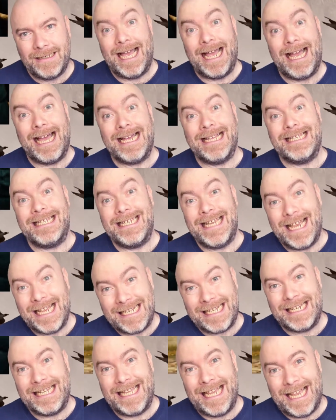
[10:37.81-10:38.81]
And yet
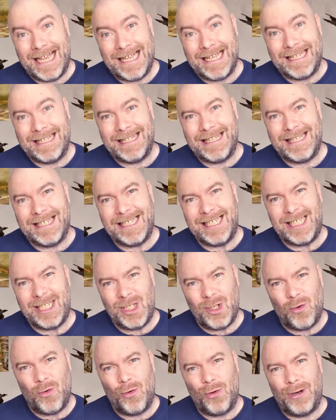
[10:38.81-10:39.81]
again, the
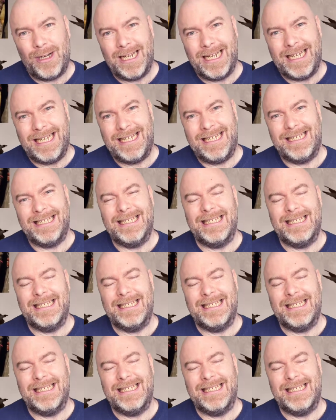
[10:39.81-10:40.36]
story,